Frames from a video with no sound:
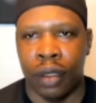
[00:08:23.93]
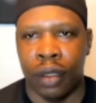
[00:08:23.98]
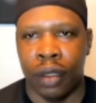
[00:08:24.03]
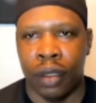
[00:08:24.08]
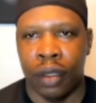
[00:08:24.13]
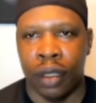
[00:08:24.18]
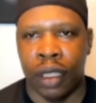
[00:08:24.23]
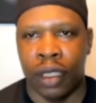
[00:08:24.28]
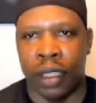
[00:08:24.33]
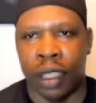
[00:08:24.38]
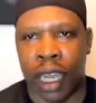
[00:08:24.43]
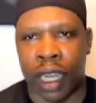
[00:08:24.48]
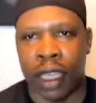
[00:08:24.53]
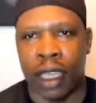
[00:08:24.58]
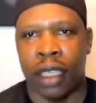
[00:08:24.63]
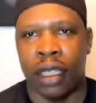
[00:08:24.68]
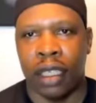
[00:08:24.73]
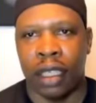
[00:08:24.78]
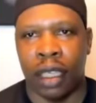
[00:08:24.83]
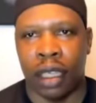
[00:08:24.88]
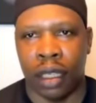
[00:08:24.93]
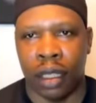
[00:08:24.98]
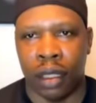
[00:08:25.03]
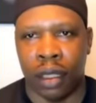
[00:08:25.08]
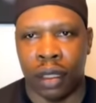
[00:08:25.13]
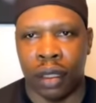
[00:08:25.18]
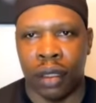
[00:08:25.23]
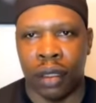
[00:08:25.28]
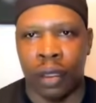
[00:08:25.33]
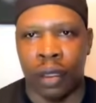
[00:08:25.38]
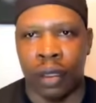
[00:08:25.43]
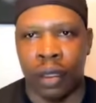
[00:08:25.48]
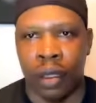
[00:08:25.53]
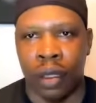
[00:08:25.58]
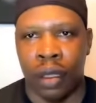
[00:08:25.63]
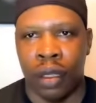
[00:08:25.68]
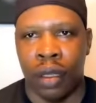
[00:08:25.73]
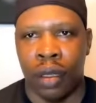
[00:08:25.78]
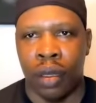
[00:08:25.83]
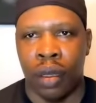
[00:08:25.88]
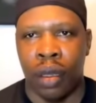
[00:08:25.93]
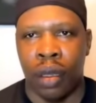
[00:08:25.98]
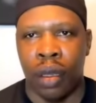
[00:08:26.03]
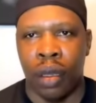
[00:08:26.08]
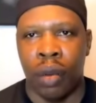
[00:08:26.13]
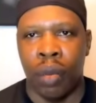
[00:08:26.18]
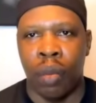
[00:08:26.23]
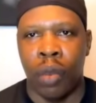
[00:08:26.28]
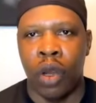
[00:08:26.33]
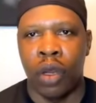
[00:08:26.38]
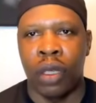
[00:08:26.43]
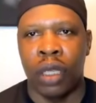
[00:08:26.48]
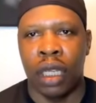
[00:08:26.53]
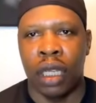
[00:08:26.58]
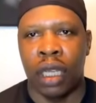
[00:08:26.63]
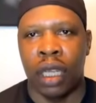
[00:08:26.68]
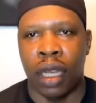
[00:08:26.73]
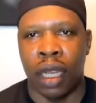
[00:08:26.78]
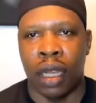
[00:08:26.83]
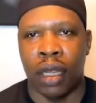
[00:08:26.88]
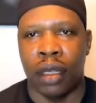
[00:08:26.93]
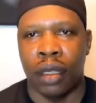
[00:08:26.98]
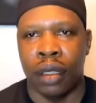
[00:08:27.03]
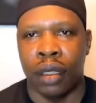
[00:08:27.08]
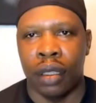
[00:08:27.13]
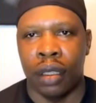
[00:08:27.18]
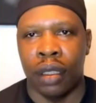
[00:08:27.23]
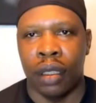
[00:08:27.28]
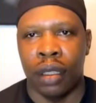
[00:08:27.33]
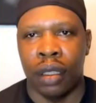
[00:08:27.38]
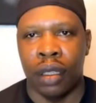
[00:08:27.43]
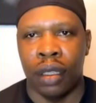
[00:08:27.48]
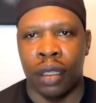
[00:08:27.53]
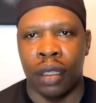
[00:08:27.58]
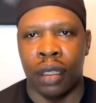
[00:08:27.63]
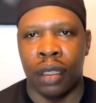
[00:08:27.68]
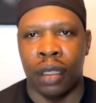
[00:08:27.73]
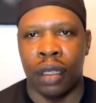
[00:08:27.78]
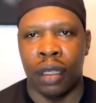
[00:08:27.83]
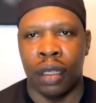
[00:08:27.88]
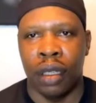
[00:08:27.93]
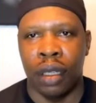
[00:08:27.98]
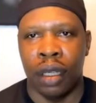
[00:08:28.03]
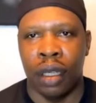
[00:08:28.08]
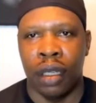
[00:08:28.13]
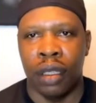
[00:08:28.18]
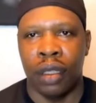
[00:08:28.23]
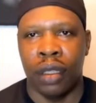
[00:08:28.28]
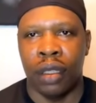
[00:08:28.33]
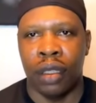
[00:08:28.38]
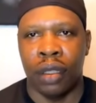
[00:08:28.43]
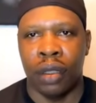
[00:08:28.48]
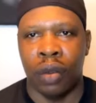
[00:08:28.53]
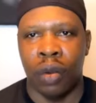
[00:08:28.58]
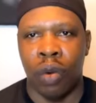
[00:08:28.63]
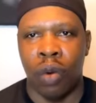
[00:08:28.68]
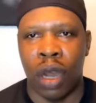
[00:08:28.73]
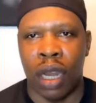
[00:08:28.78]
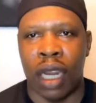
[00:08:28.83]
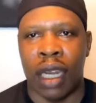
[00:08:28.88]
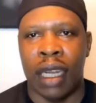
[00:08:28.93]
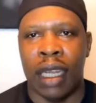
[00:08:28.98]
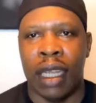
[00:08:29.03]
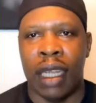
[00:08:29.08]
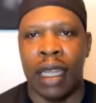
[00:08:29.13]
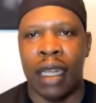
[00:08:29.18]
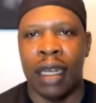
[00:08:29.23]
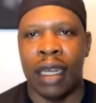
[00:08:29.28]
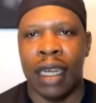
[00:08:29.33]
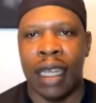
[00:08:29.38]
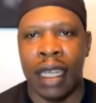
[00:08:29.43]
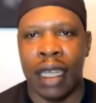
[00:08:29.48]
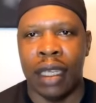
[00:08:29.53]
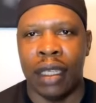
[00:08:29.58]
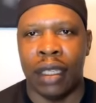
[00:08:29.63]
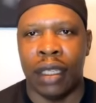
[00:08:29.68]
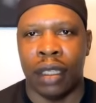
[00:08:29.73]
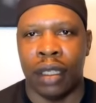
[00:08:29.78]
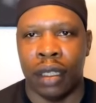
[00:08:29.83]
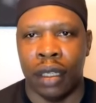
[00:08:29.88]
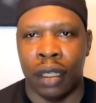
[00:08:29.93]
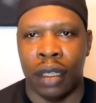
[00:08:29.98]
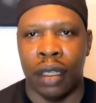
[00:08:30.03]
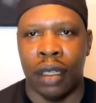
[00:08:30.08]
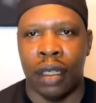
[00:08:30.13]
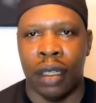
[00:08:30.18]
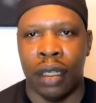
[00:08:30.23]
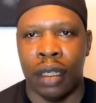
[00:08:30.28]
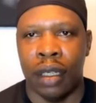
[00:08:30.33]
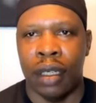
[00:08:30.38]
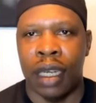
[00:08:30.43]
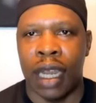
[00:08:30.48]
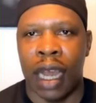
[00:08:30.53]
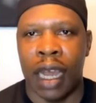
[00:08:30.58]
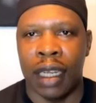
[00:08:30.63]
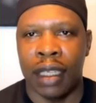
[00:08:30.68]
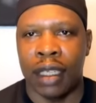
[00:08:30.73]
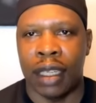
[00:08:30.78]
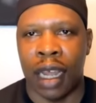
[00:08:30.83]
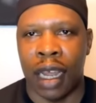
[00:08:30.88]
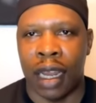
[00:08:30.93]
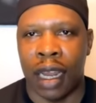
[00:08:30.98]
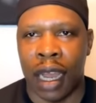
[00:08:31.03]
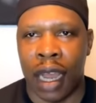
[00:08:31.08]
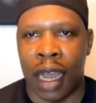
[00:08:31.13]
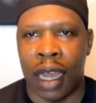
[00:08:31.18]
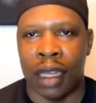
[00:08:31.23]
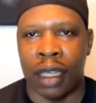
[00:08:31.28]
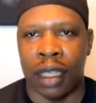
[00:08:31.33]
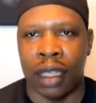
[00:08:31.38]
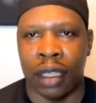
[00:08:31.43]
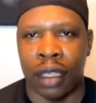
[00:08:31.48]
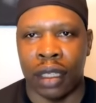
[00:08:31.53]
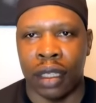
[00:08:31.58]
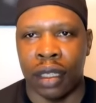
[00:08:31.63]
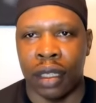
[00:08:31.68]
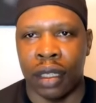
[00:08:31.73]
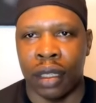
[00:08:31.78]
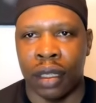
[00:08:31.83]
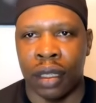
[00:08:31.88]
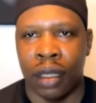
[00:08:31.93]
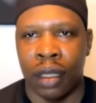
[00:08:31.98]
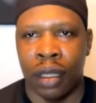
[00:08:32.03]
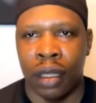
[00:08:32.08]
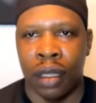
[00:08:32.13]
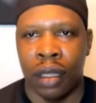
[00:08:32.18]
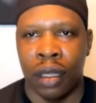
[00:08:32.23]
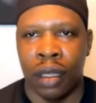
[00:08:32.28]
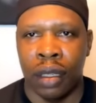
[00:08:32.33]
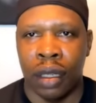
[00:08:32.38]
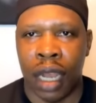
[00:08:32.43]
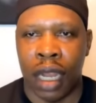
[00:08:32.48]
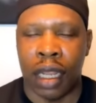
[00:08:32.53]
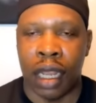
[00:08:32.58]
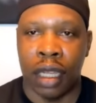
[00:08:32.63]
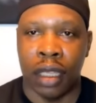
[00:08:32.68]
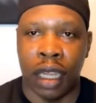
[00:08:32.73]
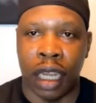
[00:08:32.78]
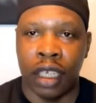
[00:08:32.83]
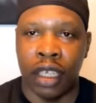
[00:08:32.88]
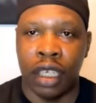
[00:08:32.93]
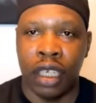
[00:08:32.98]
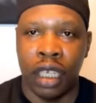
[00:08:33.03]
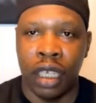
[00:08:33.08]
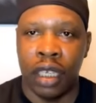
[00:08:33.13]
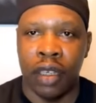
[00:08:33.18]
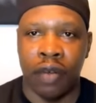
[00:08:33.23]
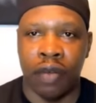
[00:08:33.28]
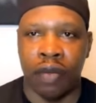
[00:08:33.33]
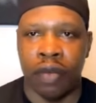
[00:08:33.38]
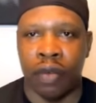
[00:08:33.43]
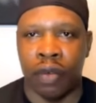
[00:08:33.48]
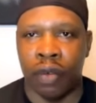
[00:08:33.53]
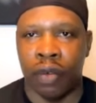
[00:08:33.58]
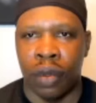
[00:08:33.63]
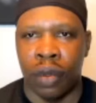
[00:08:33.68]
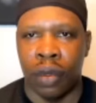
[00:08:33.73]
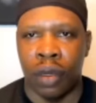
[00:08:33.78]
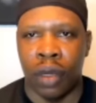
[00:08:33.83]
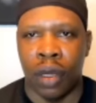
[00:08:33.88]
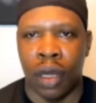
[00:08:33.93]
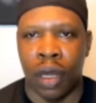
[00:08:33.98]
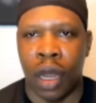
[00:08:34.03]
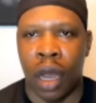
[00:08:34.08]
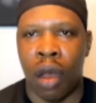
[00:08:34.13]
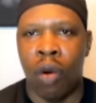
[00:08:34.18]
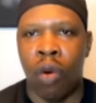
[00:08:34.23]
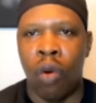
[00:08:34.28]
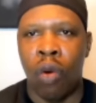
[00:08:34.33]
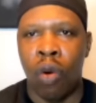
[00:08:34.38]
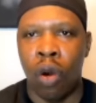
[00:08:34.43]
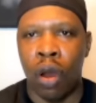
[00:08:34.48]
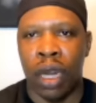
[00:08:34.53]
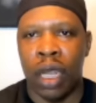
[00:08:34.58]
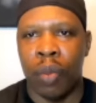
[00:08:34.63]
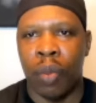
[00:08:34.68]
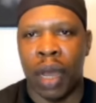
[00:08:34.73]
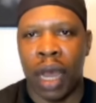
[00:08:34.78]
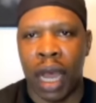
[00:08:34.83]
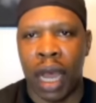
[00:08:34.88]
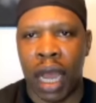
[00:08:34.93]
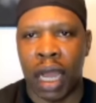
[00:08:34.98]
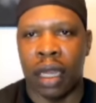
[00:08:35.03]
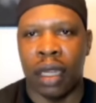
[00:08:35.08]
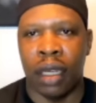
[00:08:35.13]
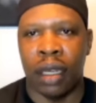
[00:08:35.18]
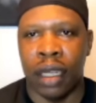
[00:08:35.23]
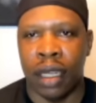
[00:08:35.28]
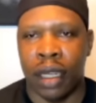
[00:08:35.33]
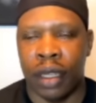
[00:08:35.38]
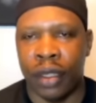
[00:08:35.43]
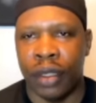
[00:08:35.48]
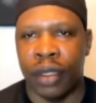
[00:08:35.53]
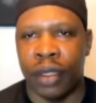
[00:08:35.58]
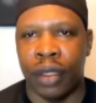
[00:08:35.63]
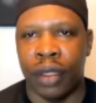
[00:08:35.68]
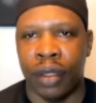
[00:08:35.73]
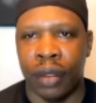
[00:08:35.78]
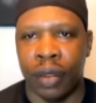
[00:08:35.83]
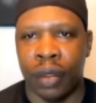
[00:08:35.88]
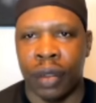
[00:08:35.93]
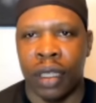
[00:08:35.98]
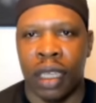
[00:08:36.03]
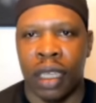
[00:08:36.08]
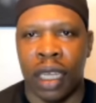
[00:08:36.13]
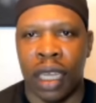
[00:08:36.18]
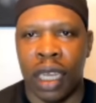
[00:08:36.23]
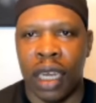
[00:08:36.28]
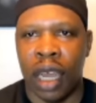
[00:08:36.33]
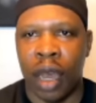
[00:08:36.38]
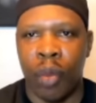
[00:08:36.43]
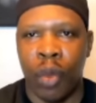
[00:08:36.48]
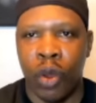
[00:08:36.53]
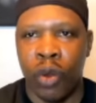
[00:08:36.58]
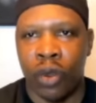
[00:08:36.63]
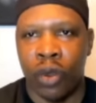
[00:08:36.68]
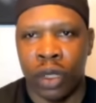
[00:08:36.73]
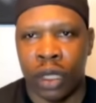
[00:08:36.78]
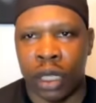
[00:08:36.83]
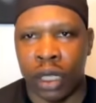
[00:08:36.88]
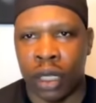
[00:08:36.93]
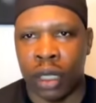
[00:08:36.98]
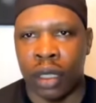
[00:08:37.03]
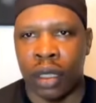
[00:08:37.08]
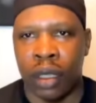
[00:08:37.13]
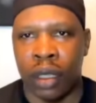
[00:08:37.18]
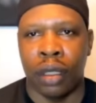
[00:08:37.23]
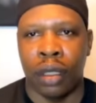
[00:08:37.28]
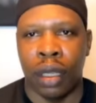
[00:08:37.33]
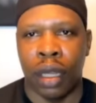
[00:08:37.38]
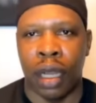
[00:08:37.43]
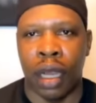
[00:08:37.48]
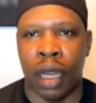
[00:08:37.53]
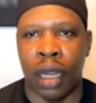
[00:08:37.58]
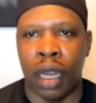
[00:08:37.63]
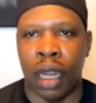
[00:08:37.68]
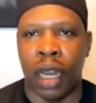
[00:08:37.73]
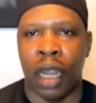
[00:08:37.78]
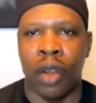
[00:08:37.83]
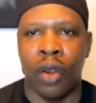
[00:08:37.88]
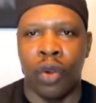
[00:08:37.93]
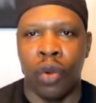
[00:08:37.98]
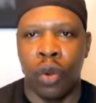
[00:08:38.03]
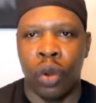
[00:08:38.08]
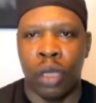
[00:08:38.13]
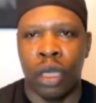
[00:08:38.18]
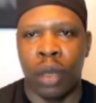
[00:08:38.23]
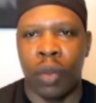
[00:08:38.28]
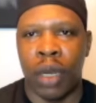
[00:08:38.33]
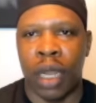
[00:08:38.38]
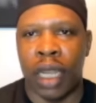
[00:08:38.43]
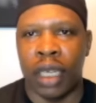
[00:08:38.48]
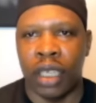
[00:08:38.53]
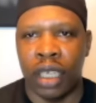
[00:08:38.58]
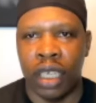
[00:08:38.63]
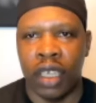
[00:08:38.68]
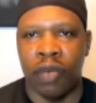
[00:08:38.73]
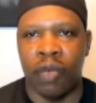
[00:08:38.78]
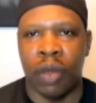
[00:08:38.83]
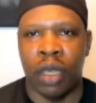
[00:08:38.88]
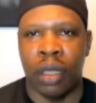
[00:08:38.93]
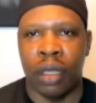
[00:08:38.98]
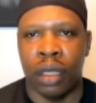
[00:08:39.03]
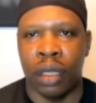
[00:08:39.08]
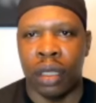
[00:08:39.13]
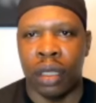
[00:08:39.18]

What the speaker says: the statistics, Bounty Killer is one of the elite dancehall artists that has achieved a whole heap of accolades in our music. Another notable achievement